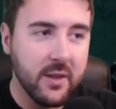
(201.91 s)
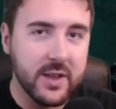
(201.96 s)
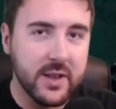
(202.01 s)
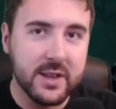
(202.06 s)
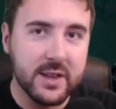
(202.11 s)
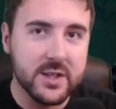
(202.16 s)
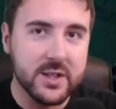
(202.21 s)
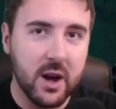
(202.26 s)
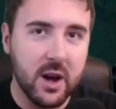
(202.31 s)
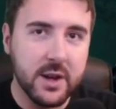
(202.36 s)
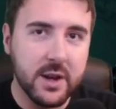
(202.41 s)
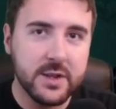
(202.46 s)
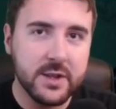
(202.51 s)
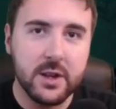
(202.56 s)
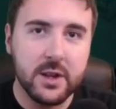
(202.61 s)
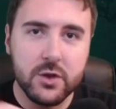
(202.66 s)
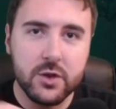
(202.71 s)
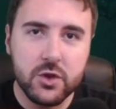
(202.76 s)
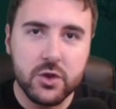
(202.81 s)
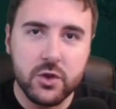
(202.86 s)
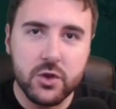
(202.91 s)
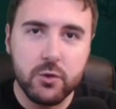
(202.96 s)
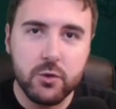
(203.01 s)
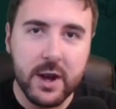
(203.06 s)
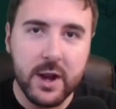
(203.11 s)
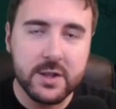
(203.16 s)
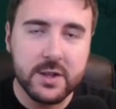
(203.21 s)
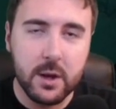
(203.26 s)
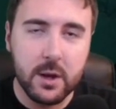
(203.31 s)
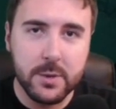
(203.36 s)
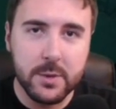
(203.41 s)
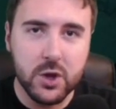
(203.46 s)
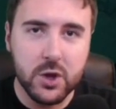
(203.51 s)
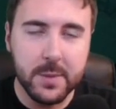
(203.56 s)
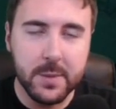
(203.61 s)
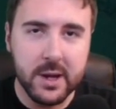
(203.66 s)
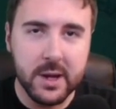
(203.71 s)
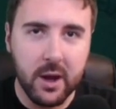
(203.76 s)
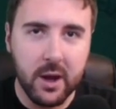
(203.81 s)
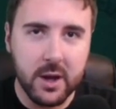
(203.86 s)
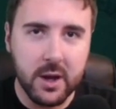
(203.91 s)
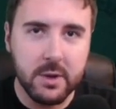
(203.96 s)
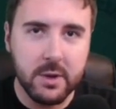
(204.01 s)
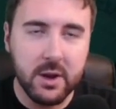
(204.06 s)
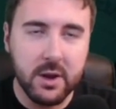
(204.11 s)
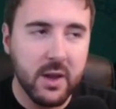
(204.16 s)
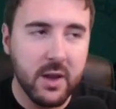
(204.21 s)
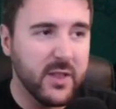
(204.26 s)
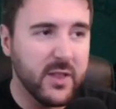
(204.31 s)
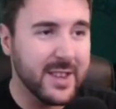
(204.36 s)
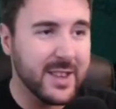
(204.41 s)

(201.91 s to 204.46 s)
These guys, straight up human linemen.